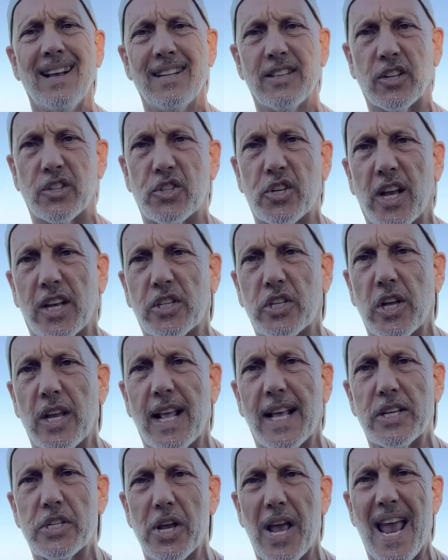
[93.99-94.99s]
The 6
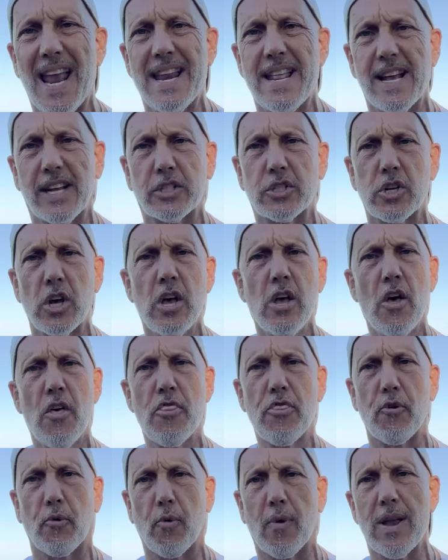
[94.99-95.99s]
innings, 8 hits,
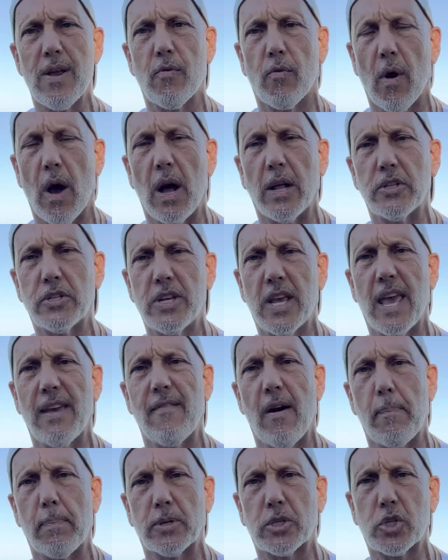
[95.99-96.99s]
3 runs. He
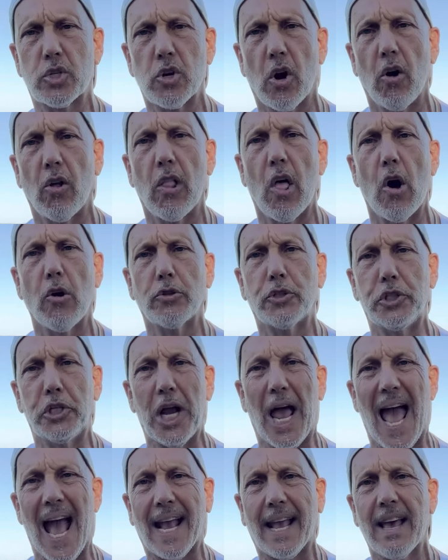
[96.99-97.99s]
gave up a solo
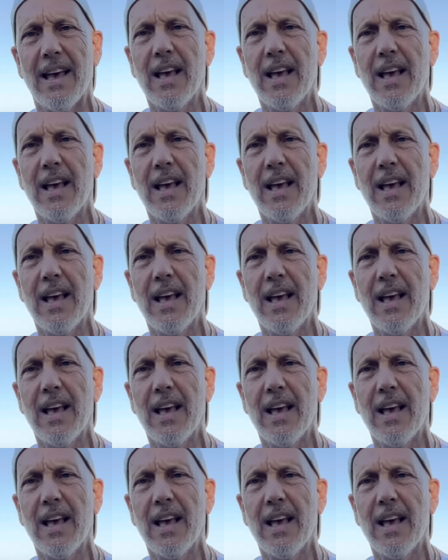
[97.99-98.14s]
jack.